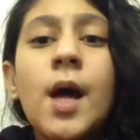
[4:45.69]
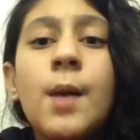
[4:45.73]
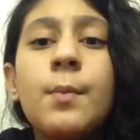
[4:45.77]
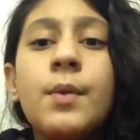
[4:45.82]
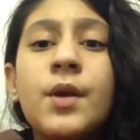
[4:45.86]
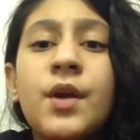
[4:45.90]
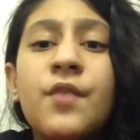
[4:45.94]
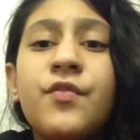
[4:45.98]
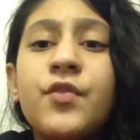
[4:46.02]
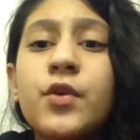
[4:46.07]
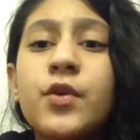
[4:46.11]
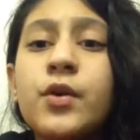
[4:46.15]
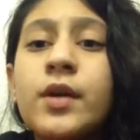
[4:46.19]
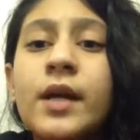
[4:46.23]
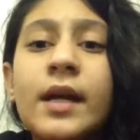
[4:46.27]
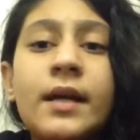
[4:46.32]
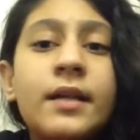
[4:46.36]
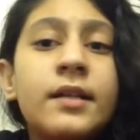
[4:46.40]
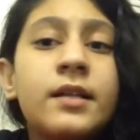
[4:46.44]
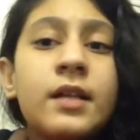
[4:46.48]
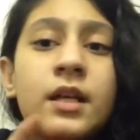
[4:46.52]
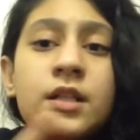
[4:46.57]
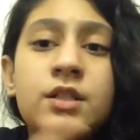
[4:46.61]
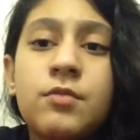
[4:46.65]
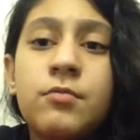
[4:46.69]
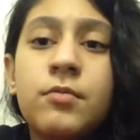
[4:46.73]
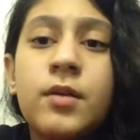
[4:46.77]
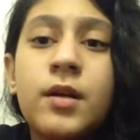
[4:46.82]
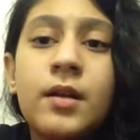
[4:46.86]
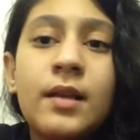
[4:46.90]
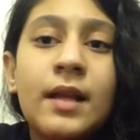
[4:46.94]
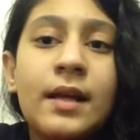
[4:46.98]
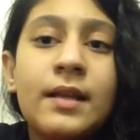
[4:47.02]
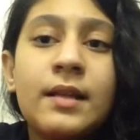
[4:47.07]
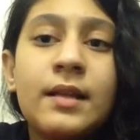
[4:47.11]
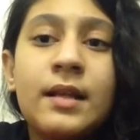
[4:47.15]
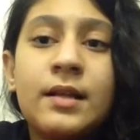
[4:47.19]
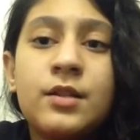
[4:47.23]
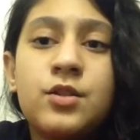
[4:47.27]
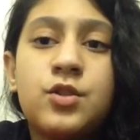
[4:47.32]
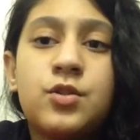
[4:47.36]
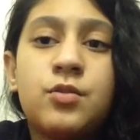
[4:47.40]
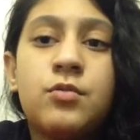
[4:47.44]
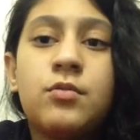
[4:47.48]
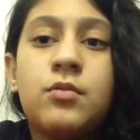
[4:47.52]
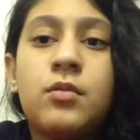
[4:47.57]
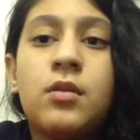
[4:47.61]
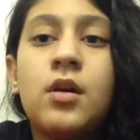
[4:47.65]
But if your kid doesn't wear like that,
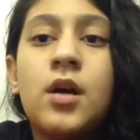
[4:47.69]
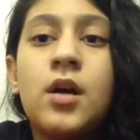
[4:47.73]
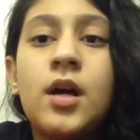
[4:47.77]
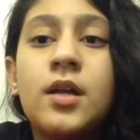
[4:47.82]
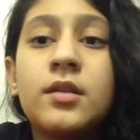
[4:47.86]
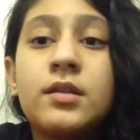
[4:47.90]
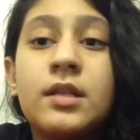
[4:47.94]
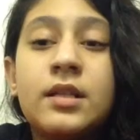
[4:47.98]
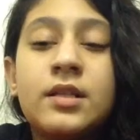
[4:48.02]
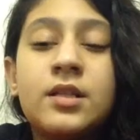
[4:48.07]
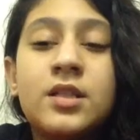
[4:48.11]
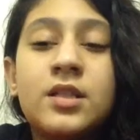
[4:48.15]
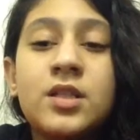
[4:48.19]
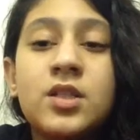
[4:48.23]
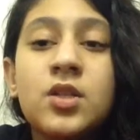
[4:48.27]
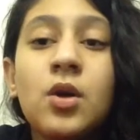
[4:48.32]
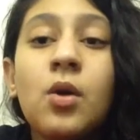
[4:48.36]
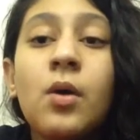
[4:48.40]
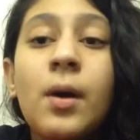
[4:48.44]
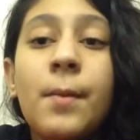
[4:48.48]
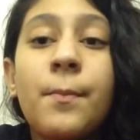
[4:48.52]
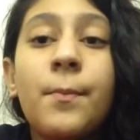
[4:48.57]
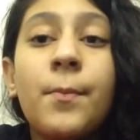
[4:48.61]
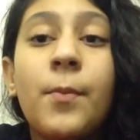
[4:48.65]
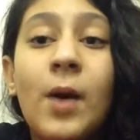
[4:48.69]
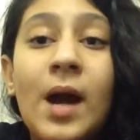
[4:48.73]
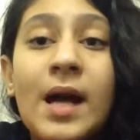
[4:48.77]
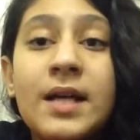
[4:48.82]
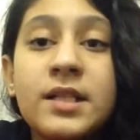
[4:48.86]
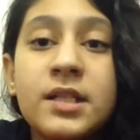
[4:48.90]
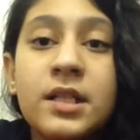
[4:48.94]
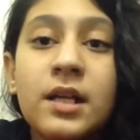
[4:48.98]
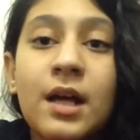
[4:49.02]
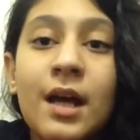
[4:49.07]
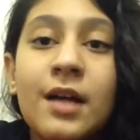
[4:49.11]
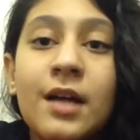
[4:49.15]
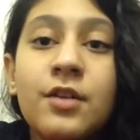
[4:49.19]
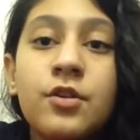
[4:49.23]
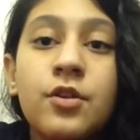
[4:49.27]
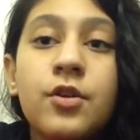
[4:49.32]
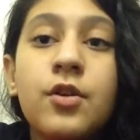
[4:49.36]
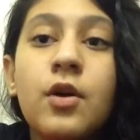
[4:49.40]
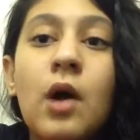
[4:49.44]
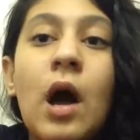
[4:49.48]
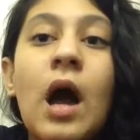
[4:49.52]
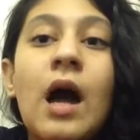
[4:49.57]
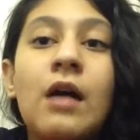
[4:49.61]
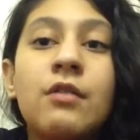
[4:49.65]
so that's so embarrassing. I don't
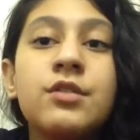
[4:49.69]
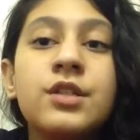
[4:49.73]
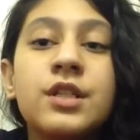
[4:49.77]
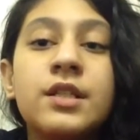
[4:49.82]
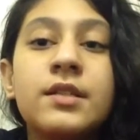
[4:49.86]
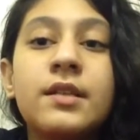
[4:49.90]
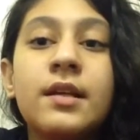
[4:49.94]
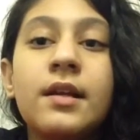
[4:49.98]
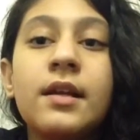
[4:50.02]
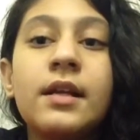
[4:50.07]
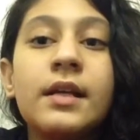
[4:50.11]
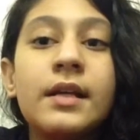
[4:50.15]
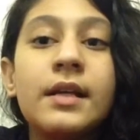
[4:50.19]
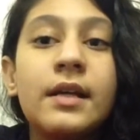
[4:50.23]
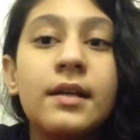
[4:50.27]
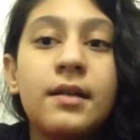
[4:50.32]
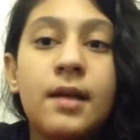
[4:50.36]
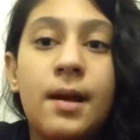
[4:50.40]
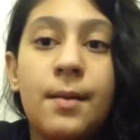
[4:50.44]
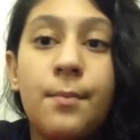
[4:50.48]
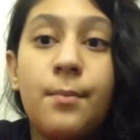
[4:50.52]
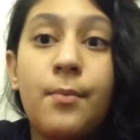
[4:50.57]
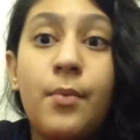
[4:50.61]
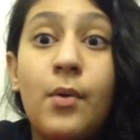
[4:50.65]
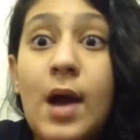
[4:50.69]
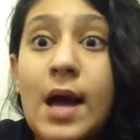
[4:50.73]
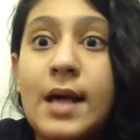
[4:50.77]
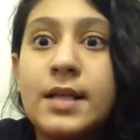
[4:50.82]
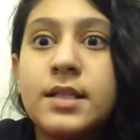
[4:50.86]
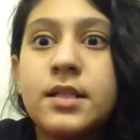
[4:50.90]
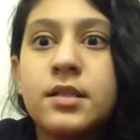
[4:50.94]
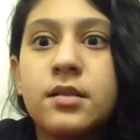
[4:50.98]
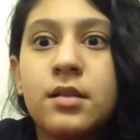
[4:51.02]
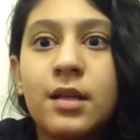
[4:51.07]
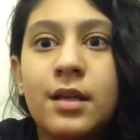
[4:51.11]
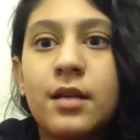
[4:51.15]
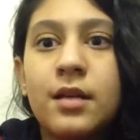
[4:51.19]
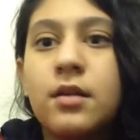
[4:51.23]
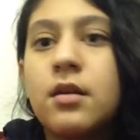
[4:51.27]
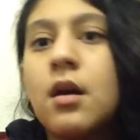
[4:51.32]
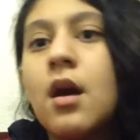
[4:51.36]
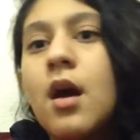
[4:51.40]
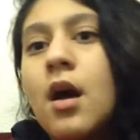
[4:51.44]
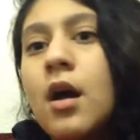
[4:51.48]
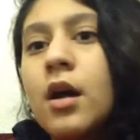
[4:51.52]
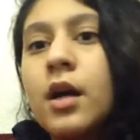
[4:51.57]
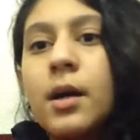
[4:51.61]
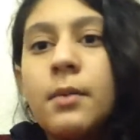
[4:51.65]
know how she didn't get embarrassed. Like,
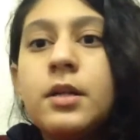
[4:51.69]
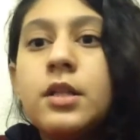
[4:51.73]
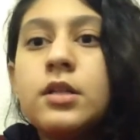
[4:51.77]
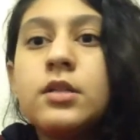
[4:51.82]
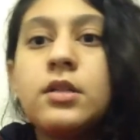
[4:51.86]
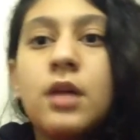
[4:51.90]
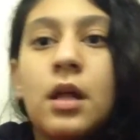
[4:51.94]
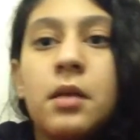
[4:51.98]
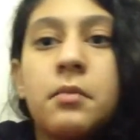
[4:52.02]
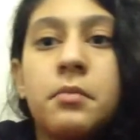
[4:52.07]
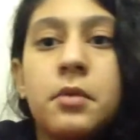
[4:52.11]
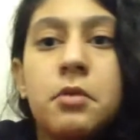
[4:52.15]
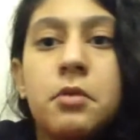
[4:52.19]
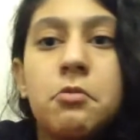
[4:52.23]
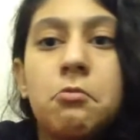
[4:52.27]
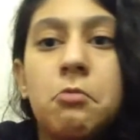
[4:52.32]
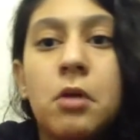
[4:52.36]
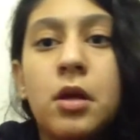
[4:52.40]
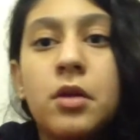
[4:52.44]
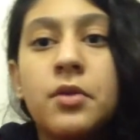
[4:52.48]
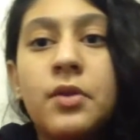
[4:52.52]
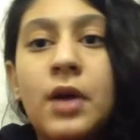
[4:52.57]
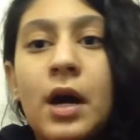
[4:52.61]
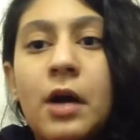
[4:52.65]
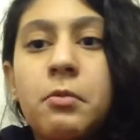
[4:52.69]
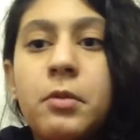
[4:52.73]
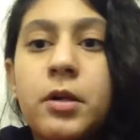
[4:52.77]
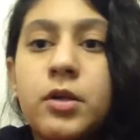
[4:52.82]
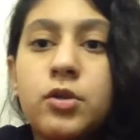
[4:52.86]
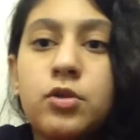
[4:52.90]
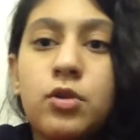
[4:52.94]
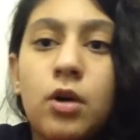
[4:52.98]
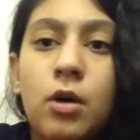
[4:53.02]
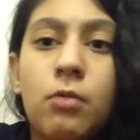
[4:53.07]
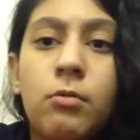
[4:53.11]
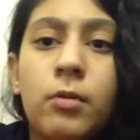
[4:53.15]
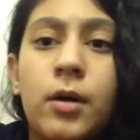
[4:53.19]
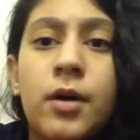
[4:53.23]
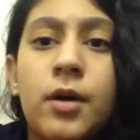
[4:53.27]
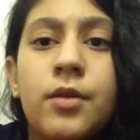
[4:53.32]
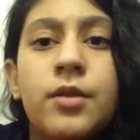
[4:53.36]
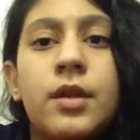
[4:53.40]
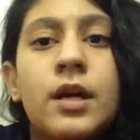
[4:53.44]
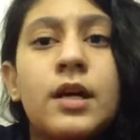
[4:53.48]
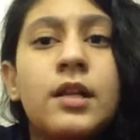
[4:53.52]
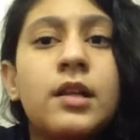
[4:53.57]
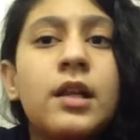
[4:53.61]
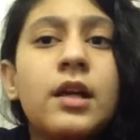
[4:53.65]
come and tell me wear that, wear don't wear
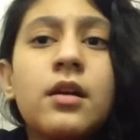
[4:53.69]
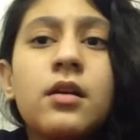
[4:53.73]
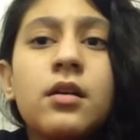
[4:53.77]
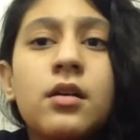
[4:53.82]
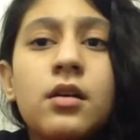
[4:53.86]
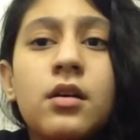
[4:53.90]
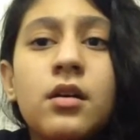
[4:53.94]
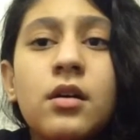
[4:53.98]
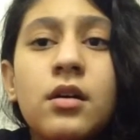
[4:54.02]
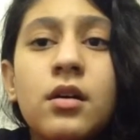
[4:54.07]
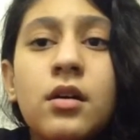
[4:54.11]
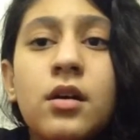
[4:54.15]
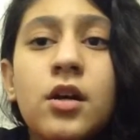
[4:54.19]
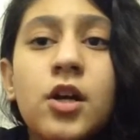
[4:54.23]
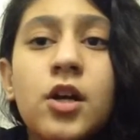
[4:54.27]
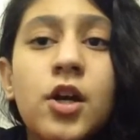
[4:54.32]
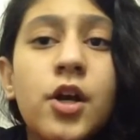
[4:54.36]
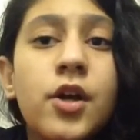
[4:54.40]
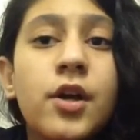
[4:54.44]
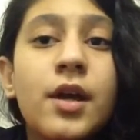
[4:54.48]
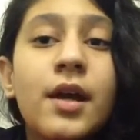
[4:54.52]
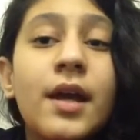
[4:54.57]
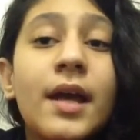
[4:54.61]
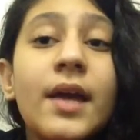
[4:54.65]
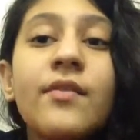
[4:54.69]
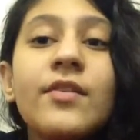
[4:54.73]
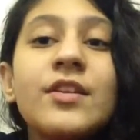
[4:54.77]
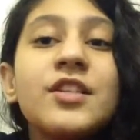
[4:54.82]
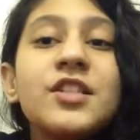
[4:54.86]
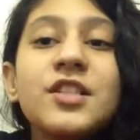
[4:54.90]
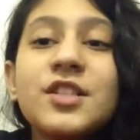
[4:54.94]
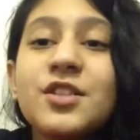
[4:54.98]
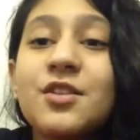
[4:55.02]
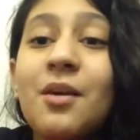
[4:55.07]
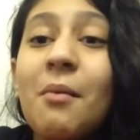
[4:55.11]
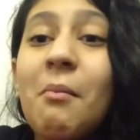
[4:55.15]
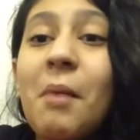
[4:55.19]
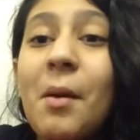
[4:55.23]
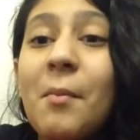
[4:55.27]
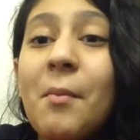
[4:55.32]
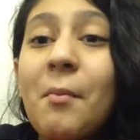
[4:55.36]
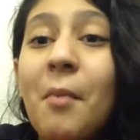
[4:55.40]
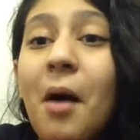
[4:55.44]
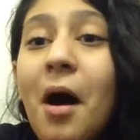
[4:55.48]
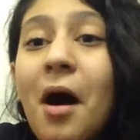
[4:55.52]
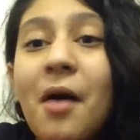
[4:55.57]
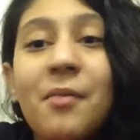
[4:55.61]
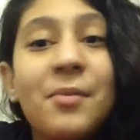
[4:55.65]
that. Like, even she's not my
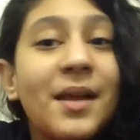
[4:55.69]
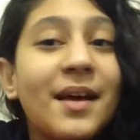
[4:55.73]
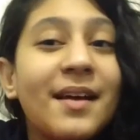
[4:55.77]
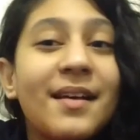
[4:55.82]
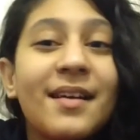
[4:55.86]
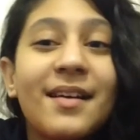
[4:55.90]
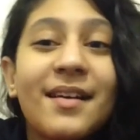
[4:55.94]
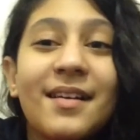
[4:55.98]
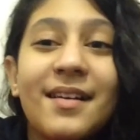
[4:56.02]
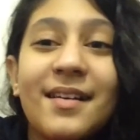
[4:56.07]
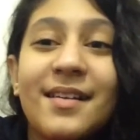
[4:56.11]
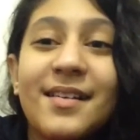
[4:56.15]
mom. Like,